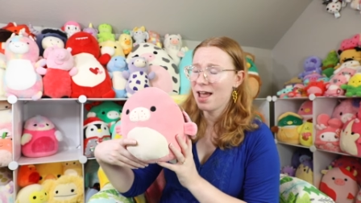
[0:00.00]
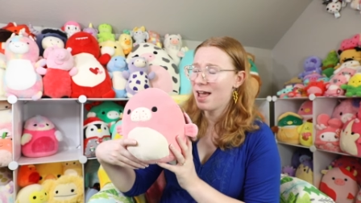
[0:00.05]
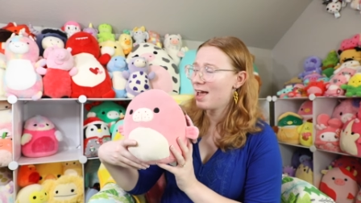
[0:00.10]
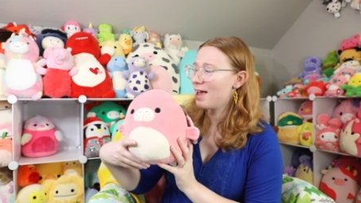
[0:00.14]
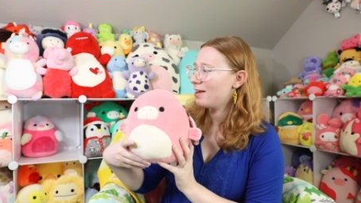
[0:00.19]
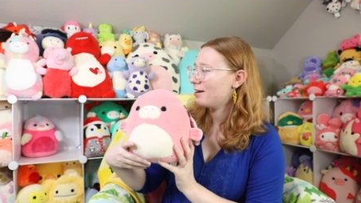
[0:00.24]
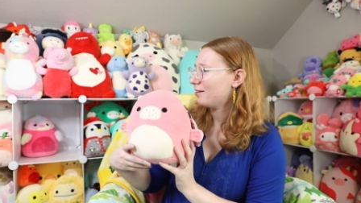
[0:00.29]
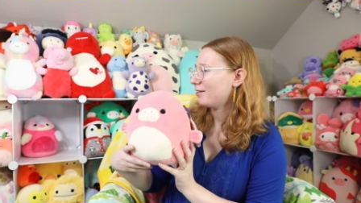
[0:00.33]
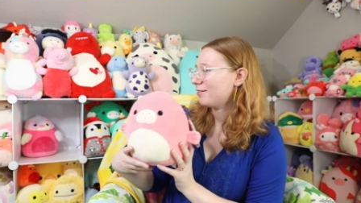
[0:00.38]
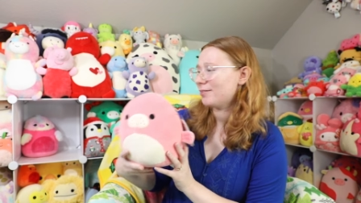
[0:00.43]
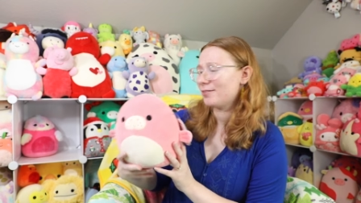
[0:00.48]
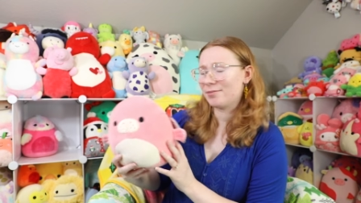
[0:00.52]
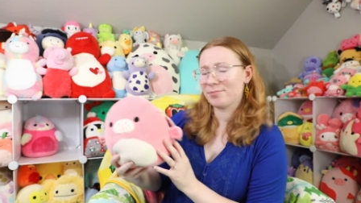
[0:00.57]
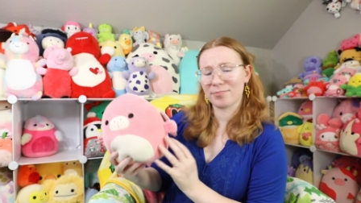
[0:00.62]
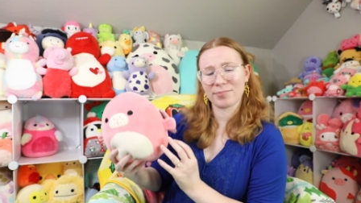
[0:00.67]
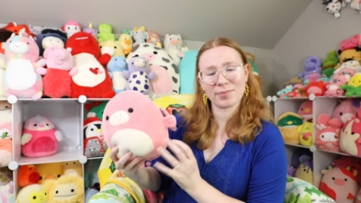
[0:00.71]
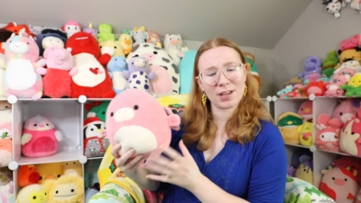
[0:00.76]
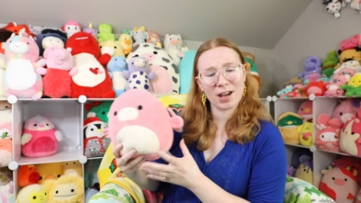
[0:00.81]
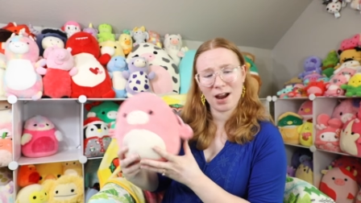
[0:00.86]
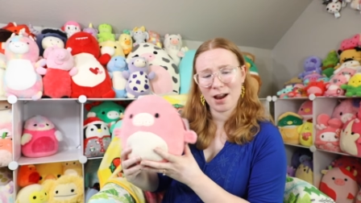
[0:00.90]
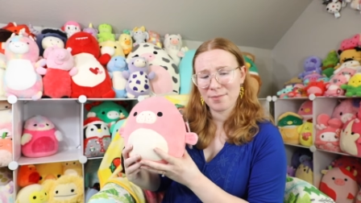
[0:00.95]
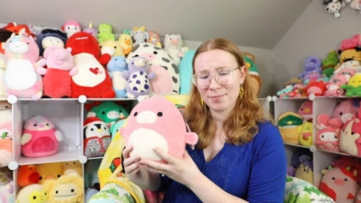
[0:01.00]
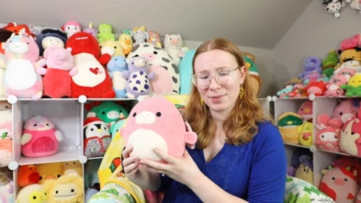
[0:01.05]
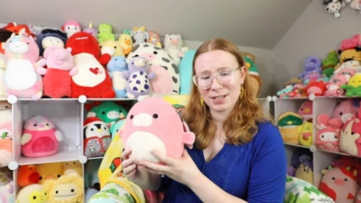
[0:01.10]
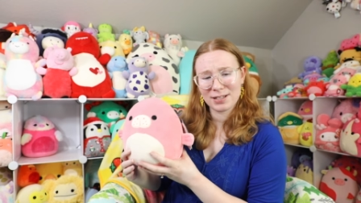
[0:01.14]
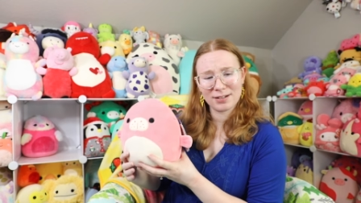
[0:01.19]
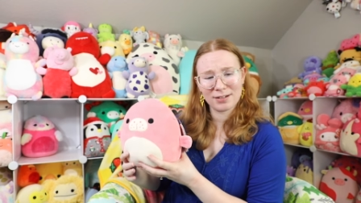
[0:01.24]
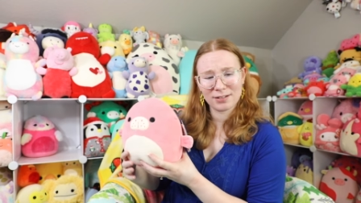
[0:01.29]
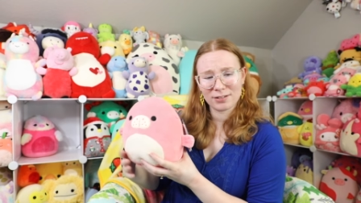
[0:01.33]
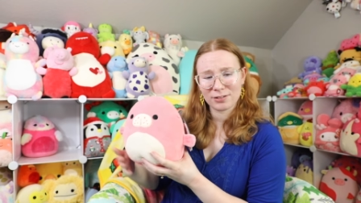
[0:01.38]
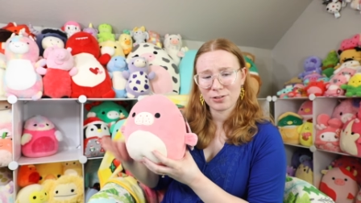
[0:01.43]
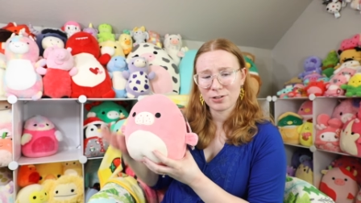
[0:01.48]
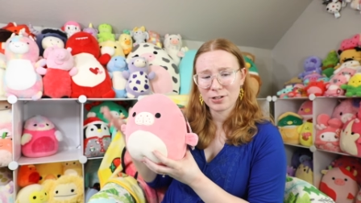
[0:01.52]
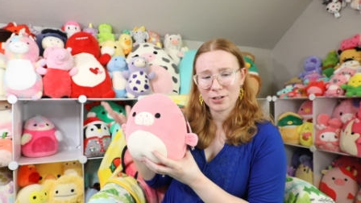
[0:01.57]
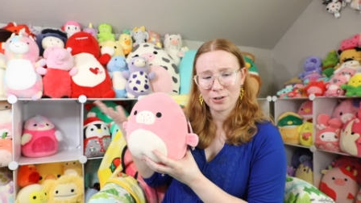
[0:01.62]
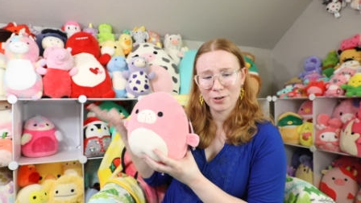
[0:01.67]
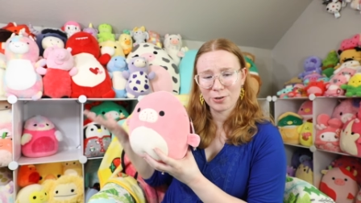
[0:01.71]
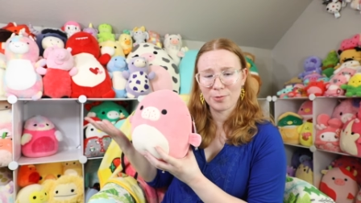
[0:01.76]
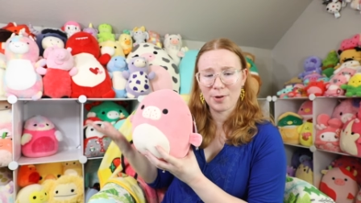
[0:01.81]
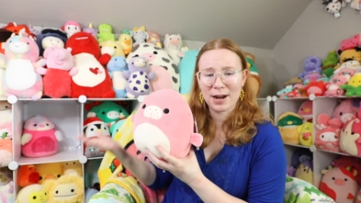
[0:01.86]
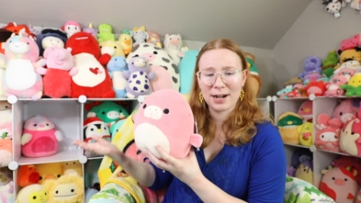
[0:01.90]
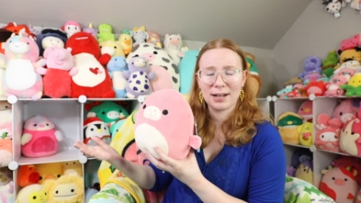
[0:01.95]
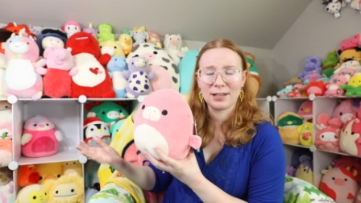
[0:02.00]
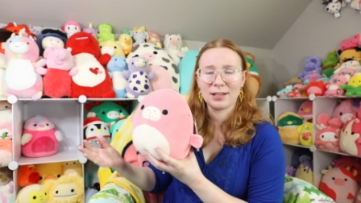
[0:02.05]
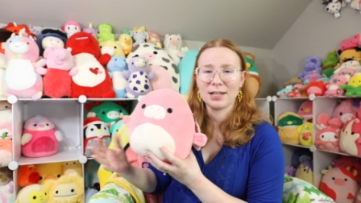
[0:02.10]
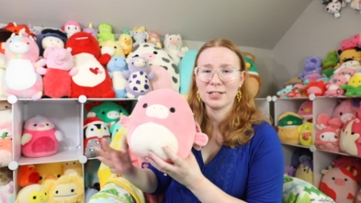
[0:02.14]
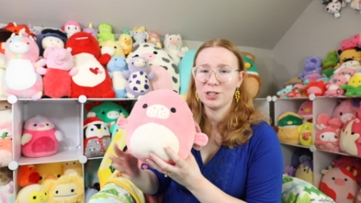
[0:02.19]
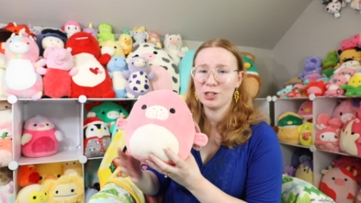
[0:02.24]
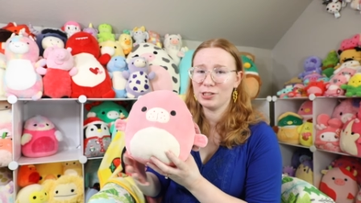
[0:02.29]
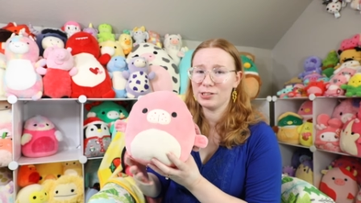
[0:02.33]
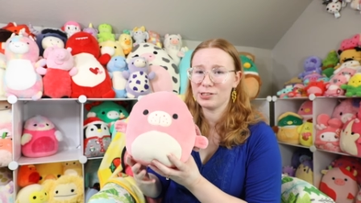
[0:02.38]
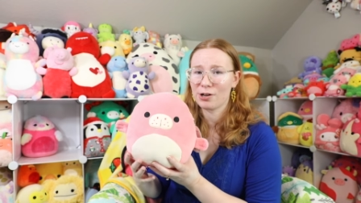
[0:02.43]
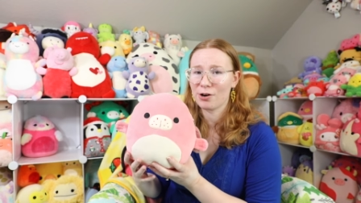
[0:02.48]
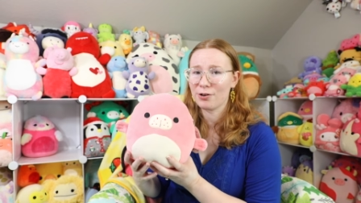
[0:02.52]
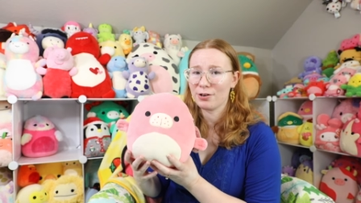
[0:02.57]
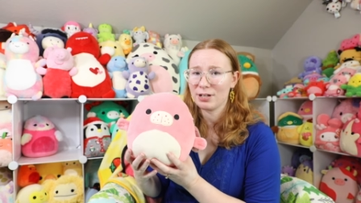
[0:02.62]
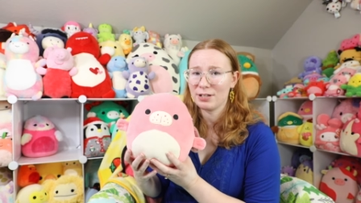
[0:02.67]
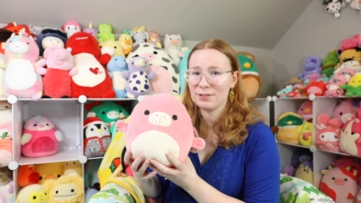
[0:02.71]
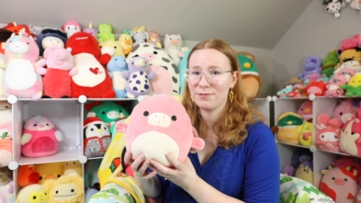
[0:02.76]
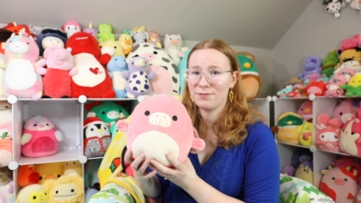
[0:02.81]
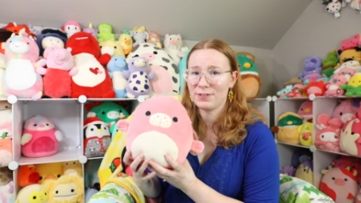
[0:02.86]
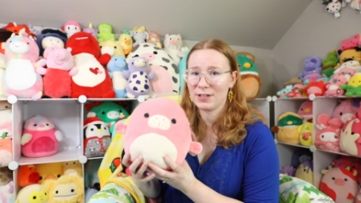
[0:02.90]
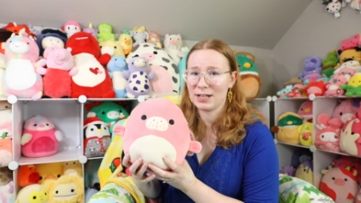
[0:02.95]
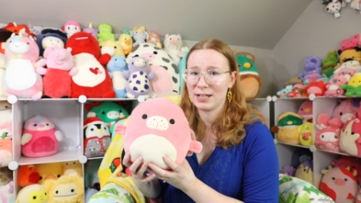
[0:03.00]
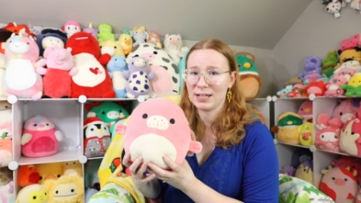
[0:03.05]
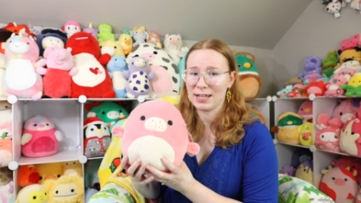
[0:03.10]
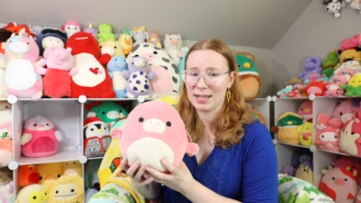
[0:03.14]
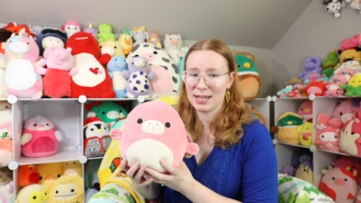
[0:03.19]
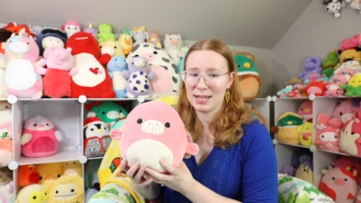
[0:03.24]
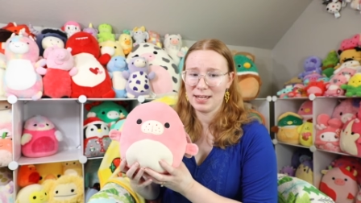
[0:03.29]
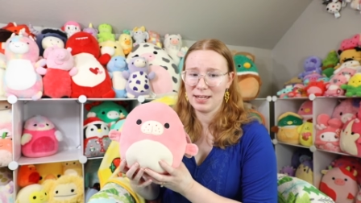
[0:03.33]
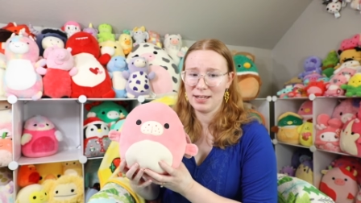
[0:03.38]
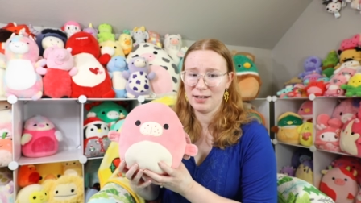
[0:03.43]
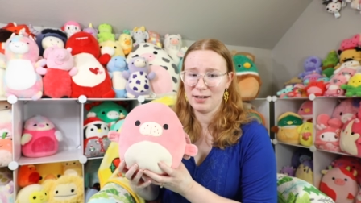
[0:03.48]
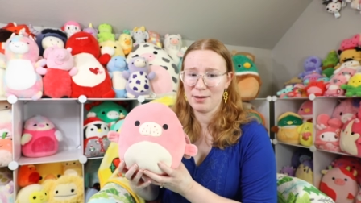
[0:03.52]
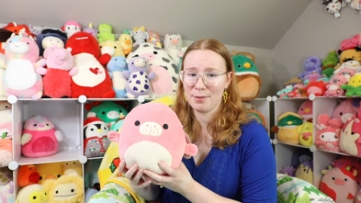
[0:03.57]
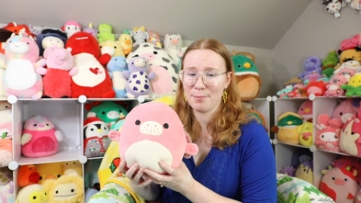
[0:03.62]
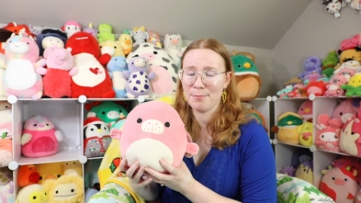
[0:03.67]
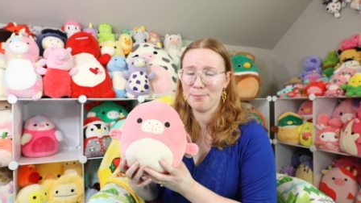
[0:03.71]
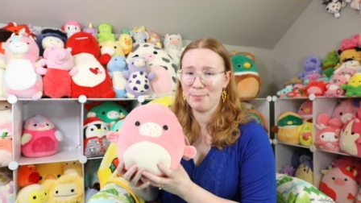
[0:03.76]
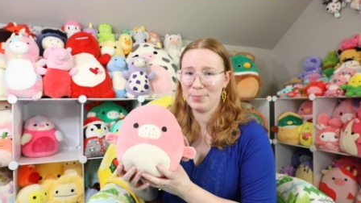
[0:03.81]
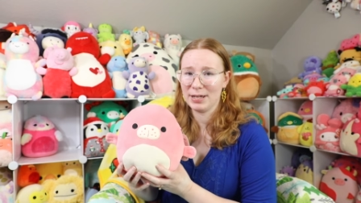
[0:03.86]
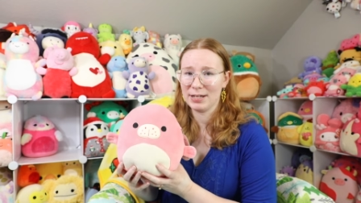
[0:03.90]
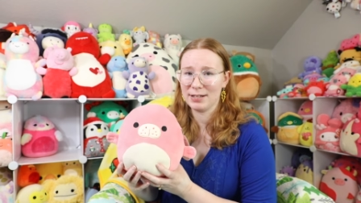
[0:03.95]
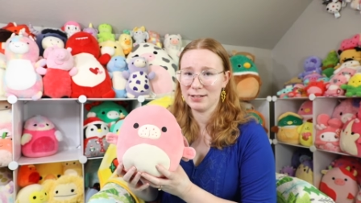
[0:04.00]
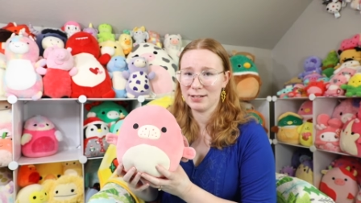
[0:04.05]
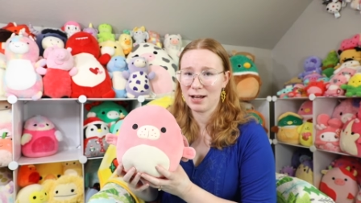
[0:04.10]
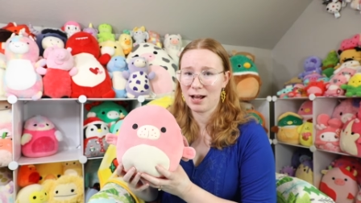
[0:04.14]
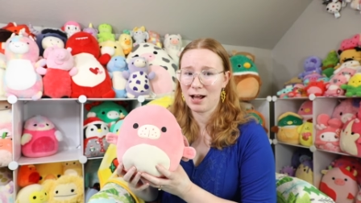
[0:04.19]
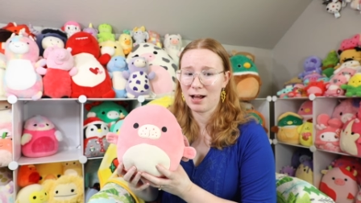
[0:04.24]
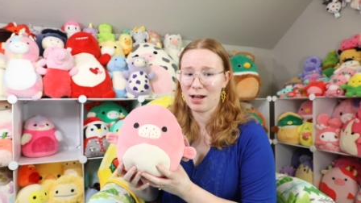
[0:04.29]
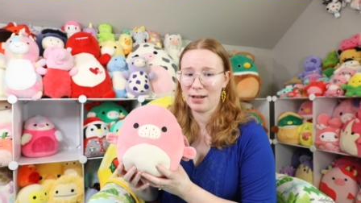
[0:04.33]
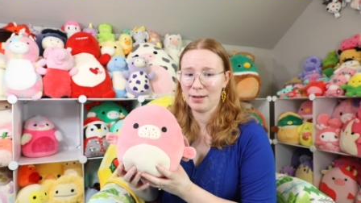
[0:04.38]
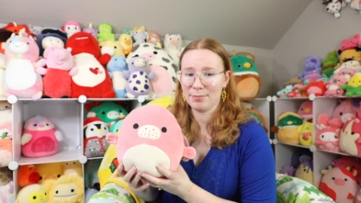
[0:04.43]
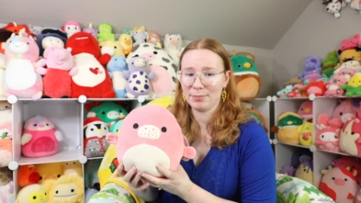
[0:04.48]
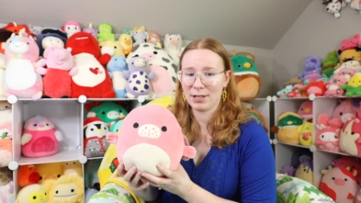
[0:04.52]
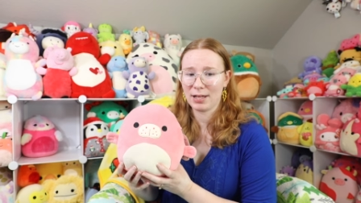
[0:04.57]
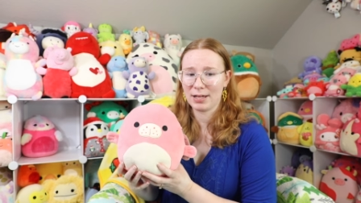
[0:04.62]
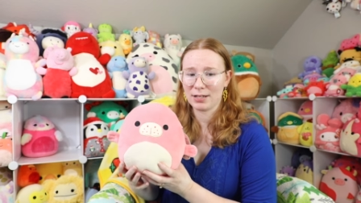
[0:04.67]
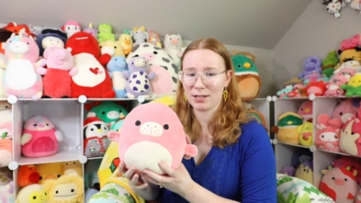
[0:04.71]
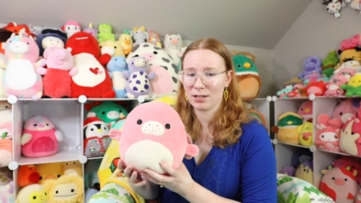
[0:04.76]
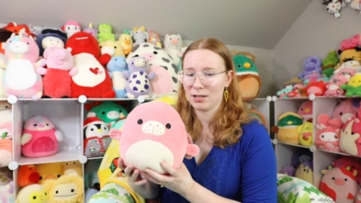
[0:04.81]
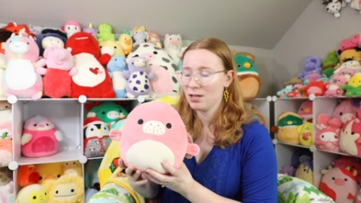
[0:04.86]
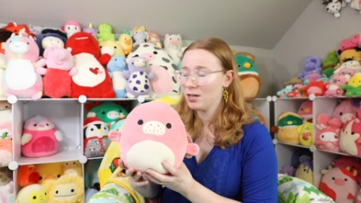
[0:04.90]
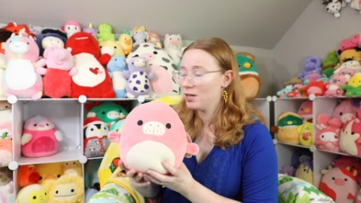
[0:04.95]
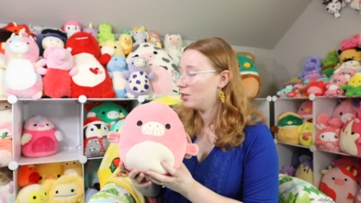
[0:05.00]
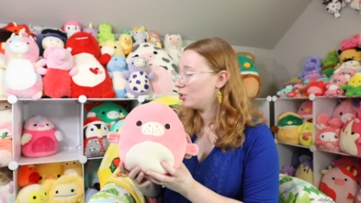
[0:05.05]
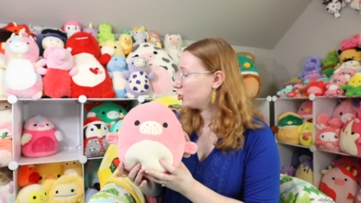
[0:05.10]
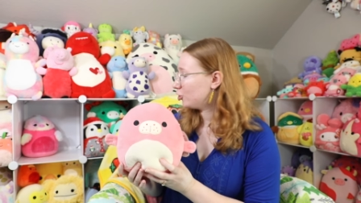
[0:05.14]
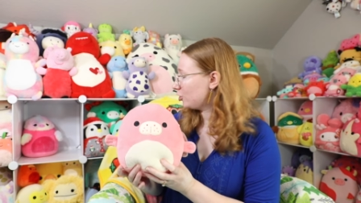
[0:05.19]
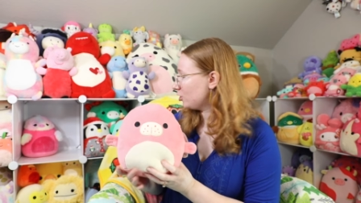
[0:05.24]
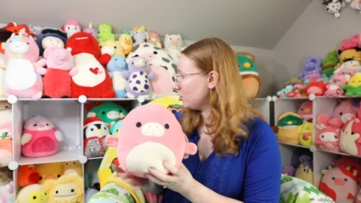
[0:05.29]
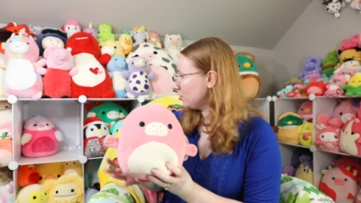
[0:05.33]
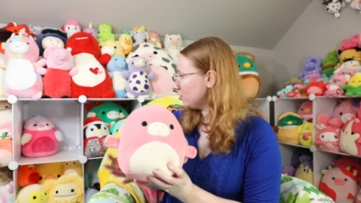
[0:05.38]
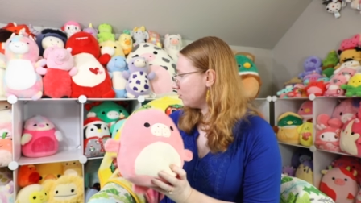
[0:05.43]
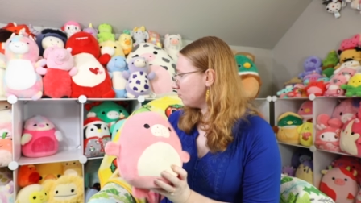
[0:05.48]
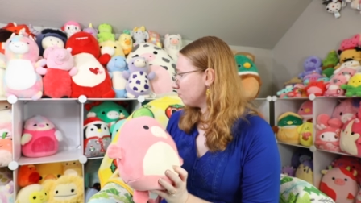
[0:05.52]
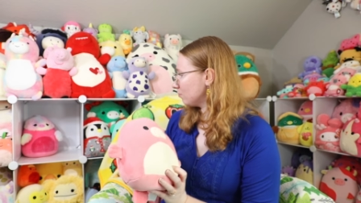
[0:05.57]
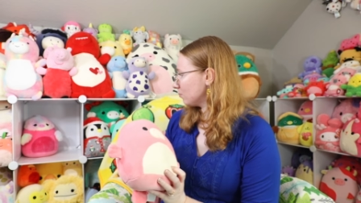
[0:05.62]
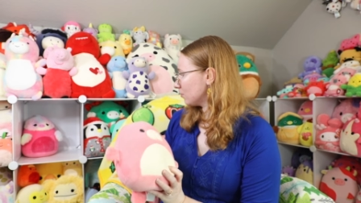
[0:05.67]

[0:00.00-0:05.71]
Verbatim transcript: And I mean, look at her right now. Like she's already fitting in big time. Like she,